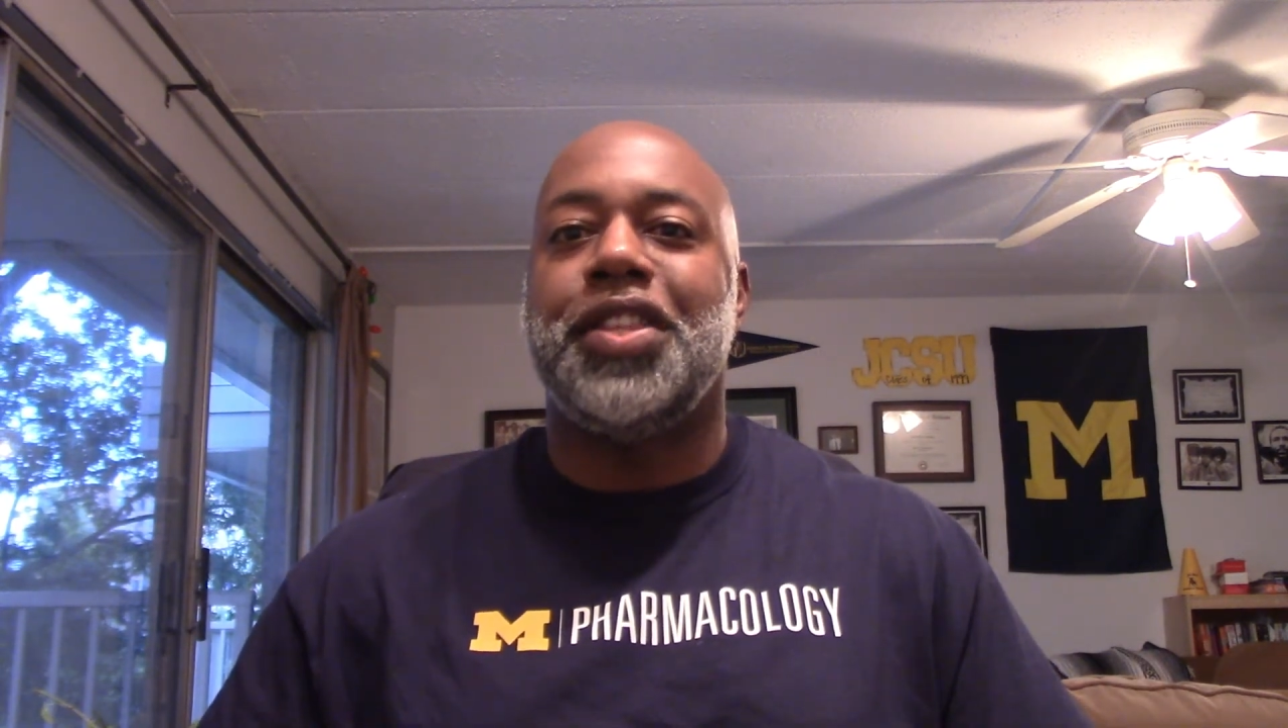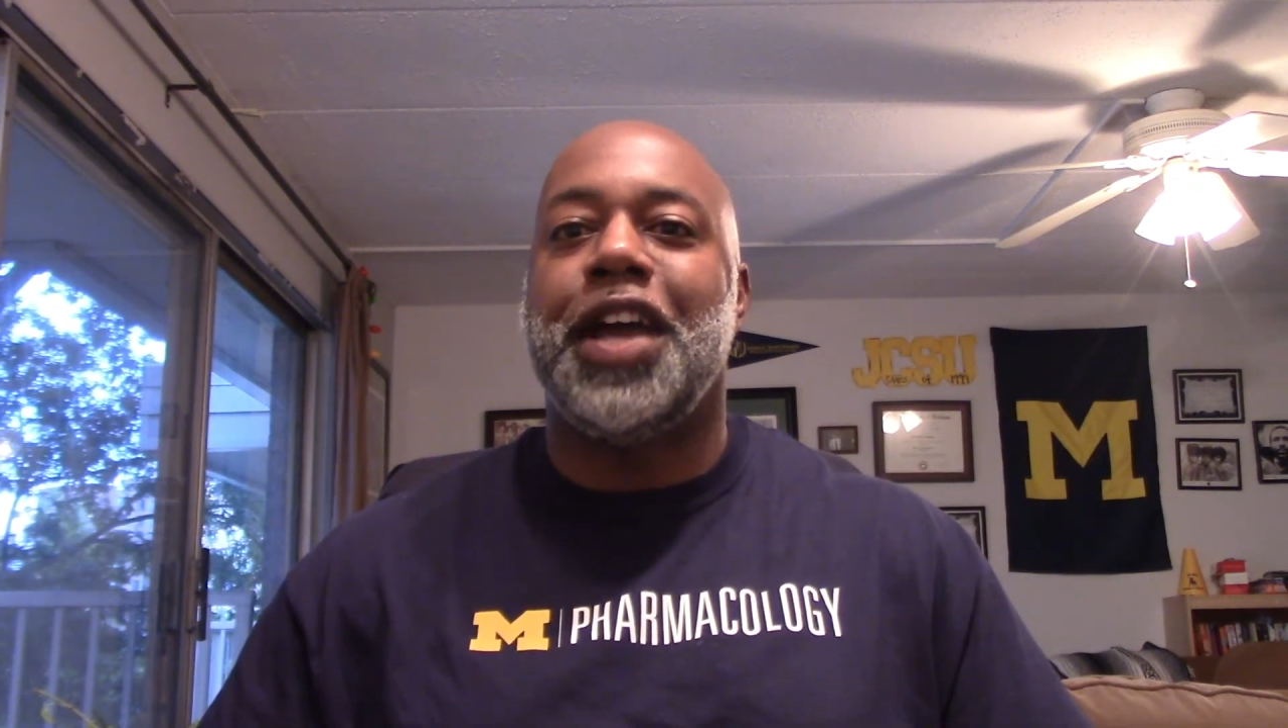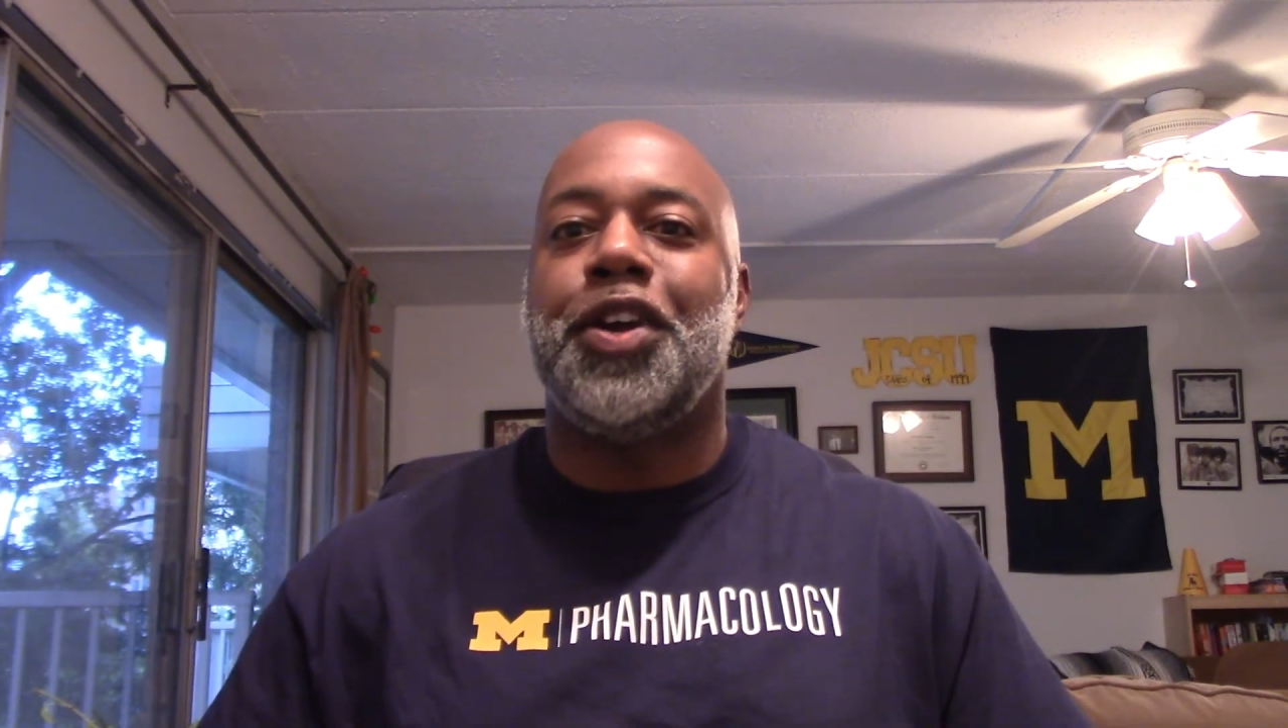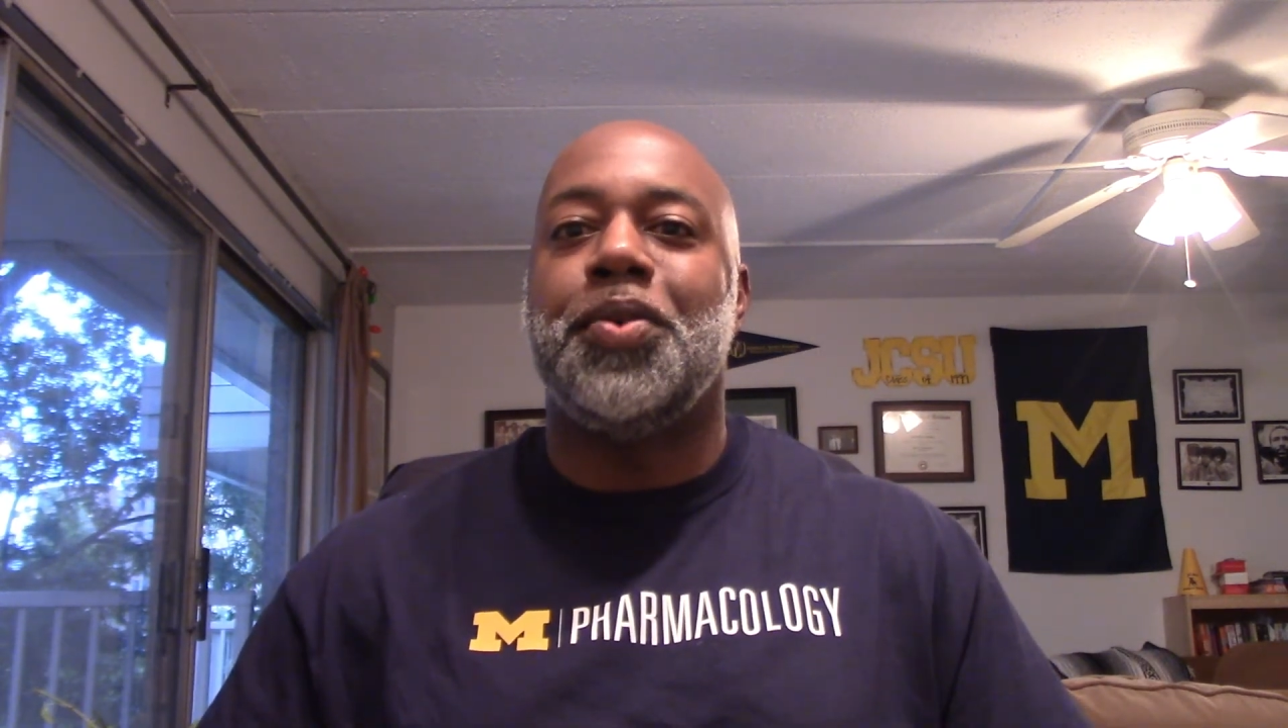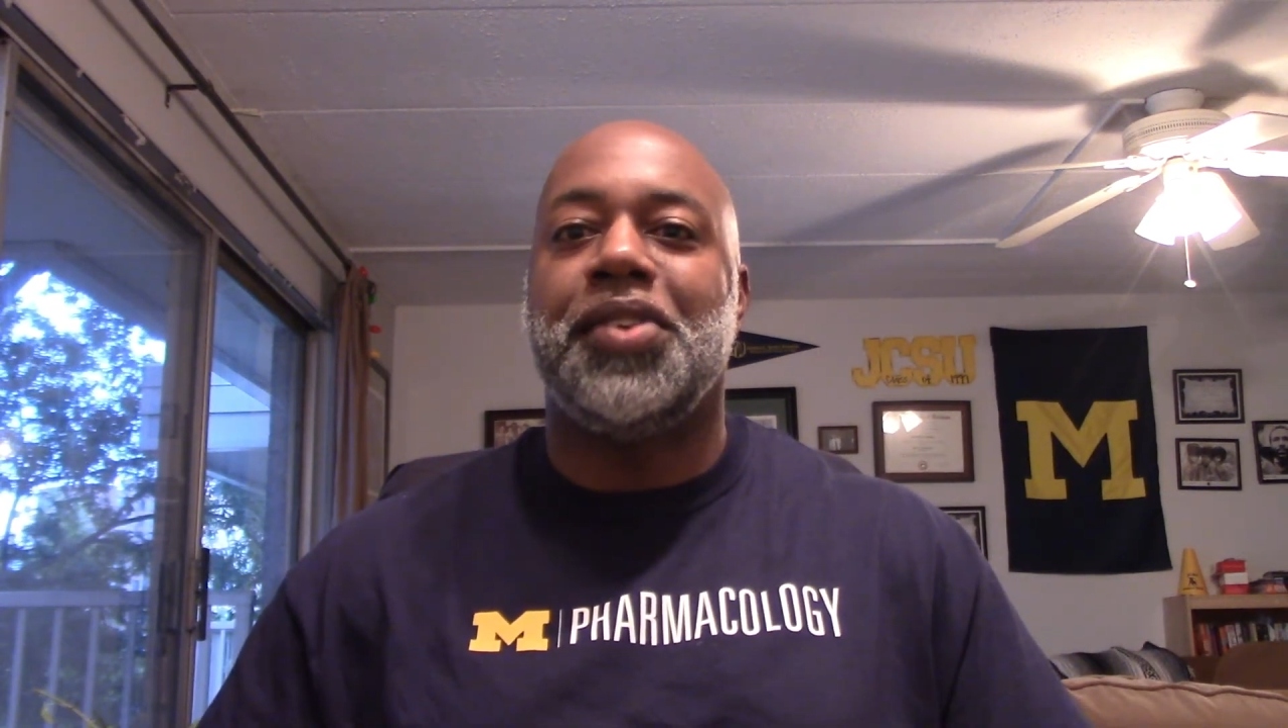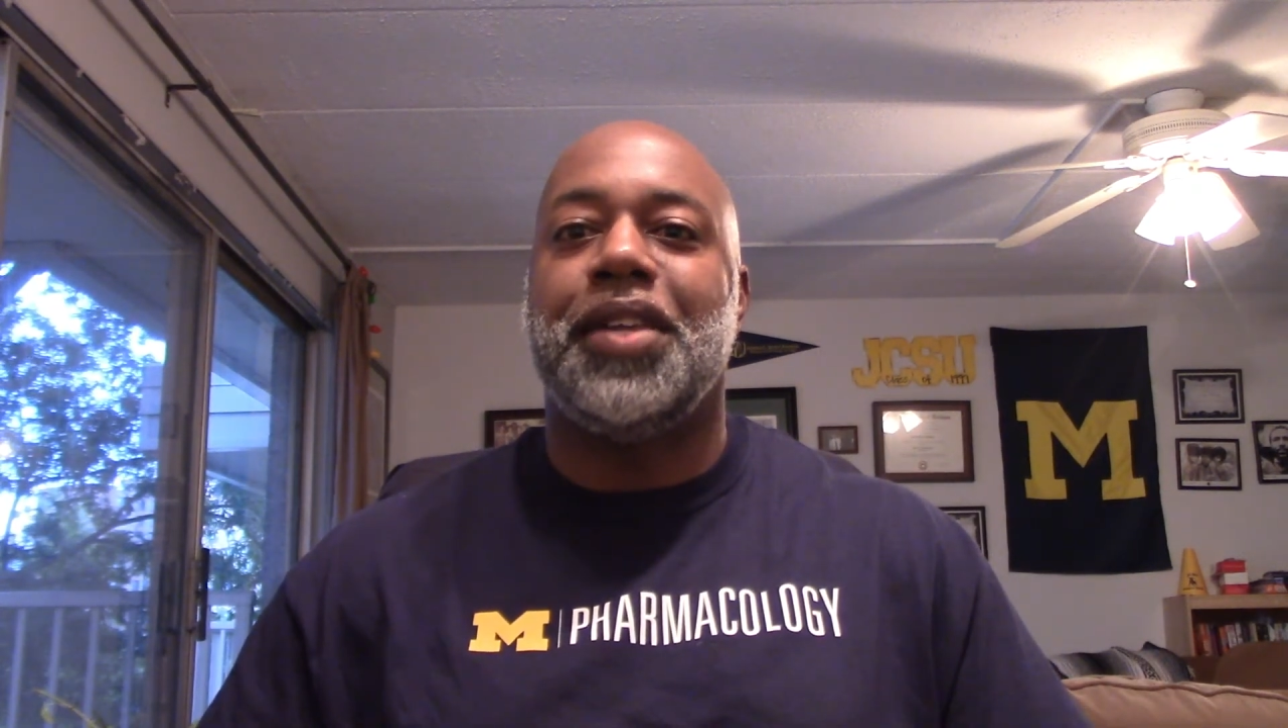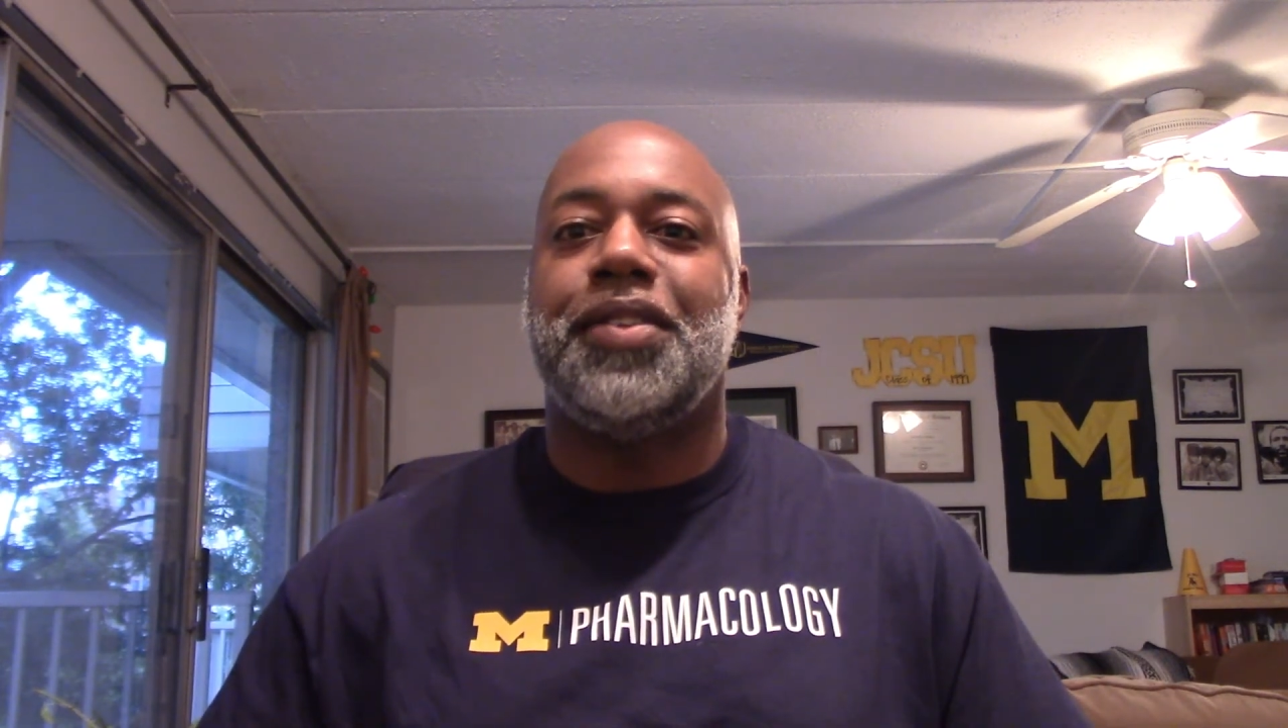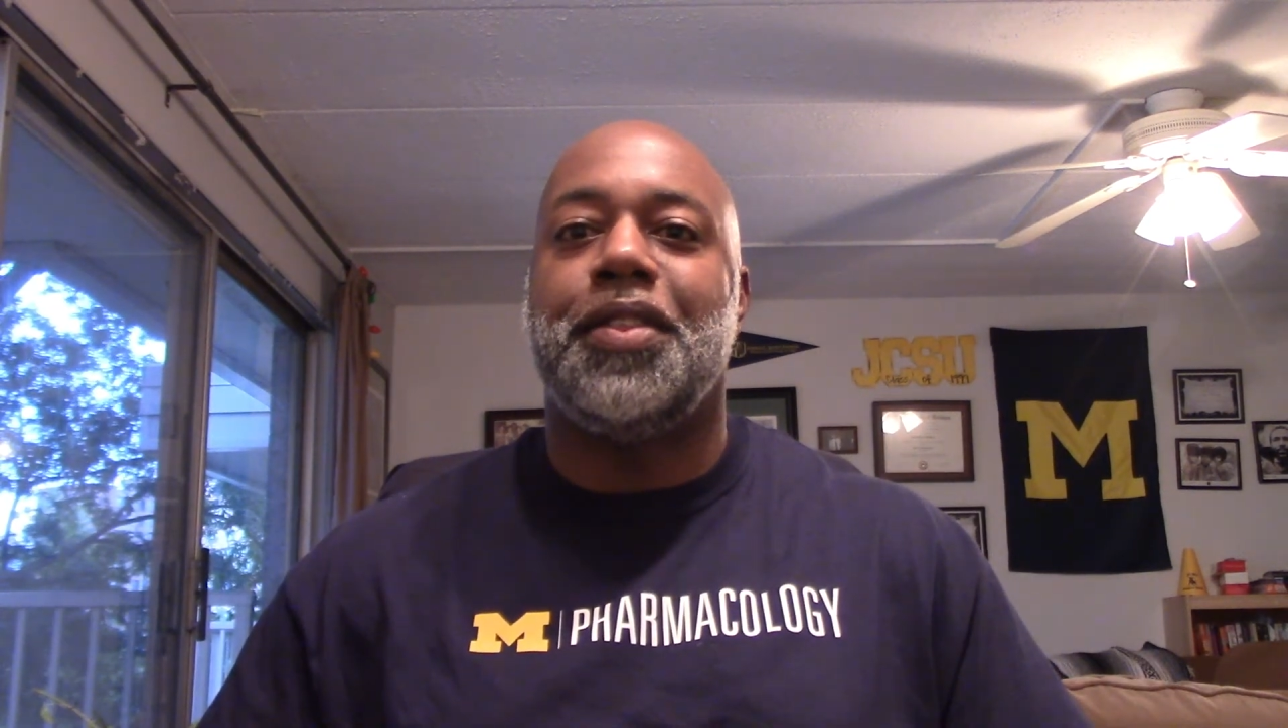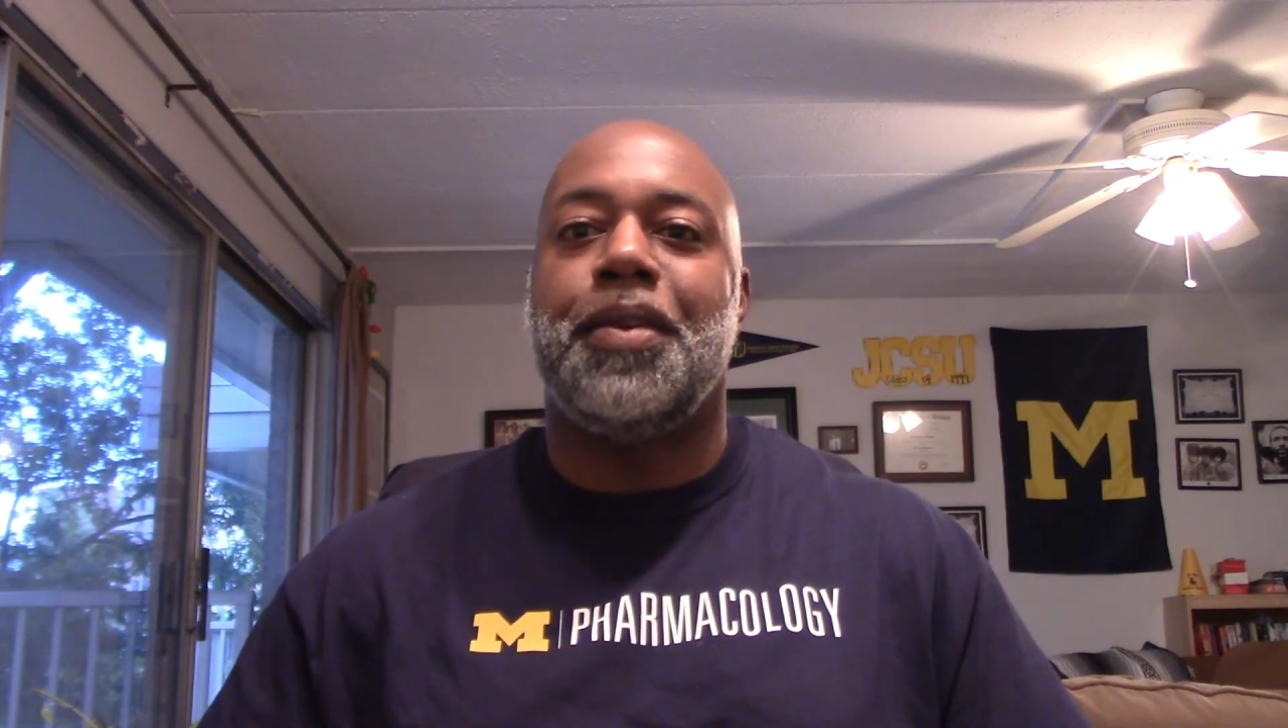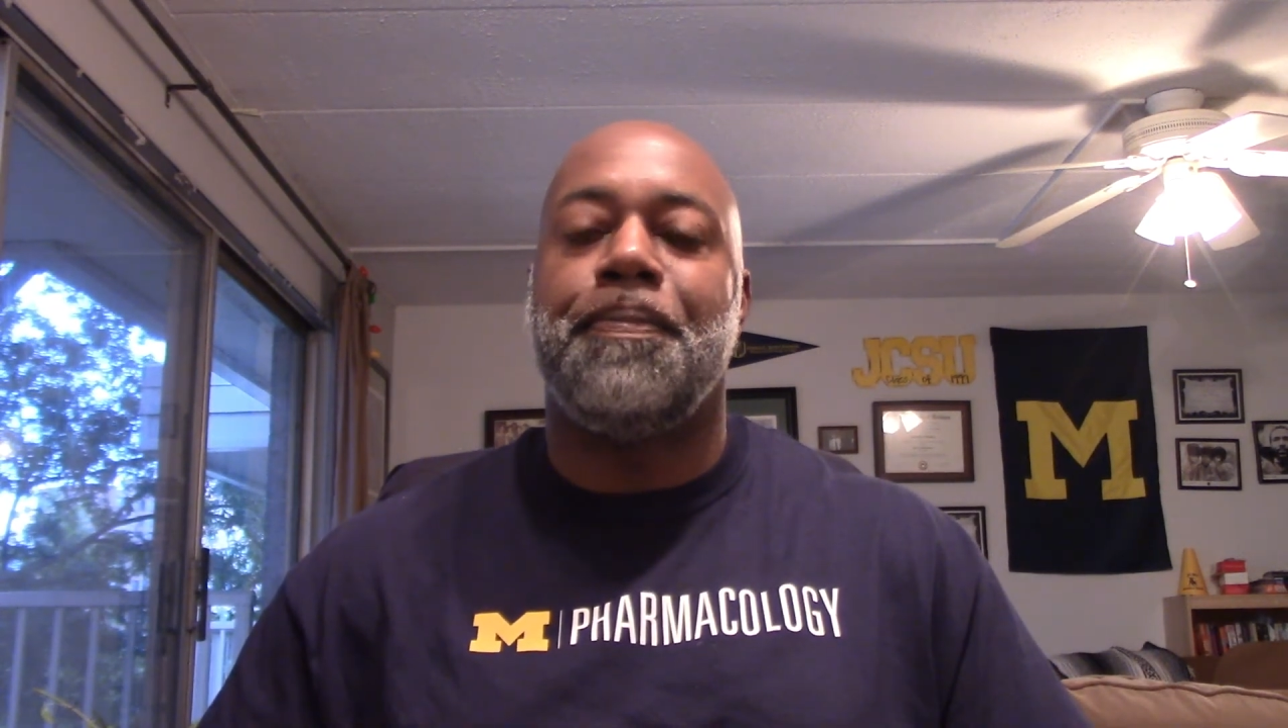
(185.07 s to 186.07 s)
that goes
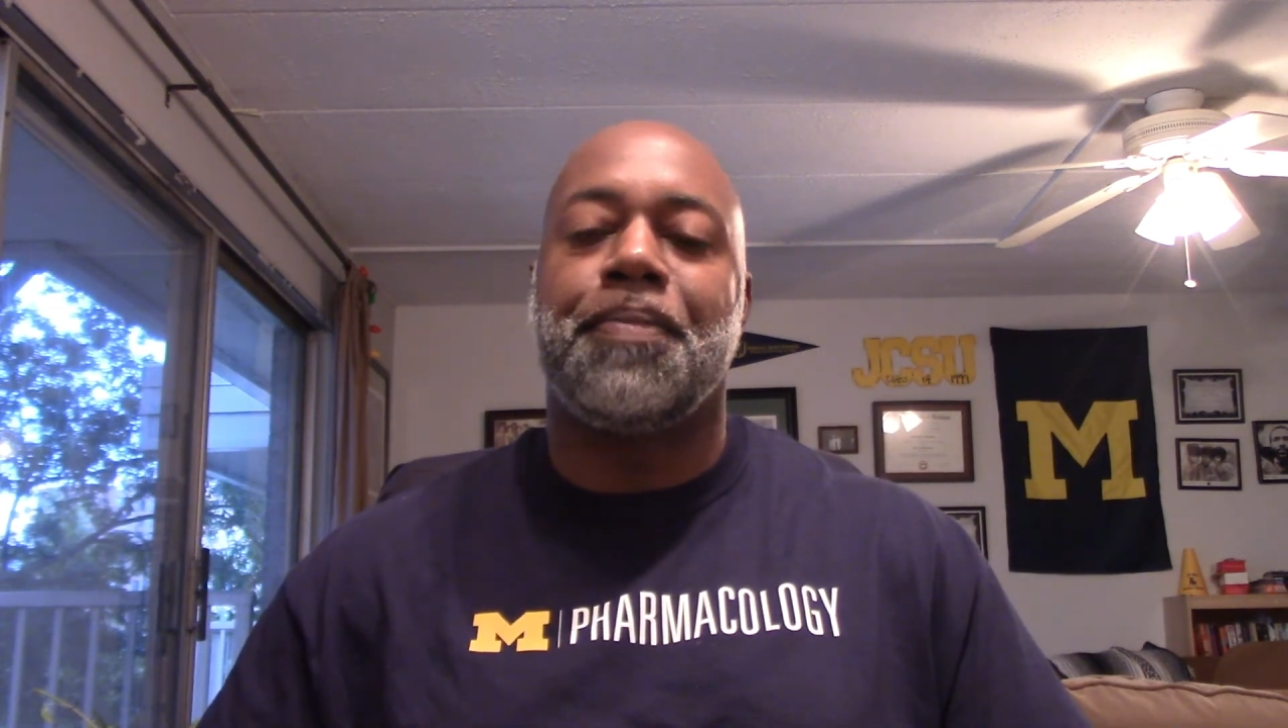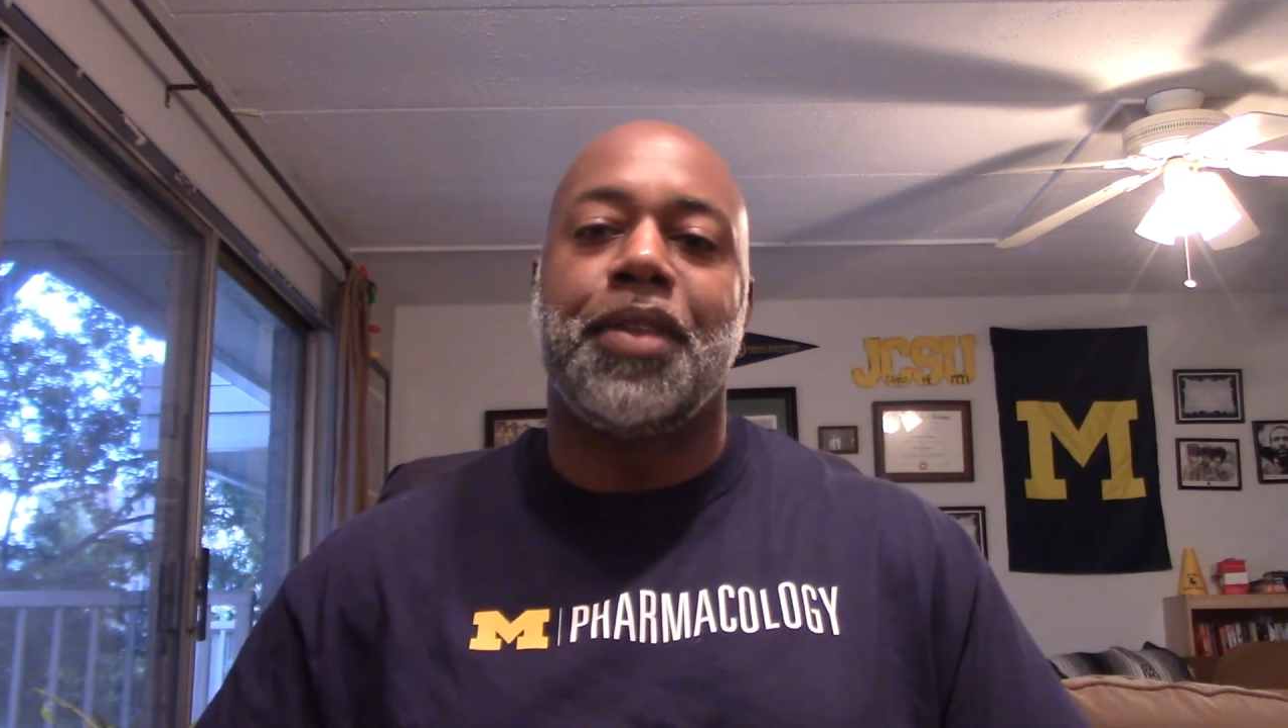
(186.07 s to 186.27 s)
into them.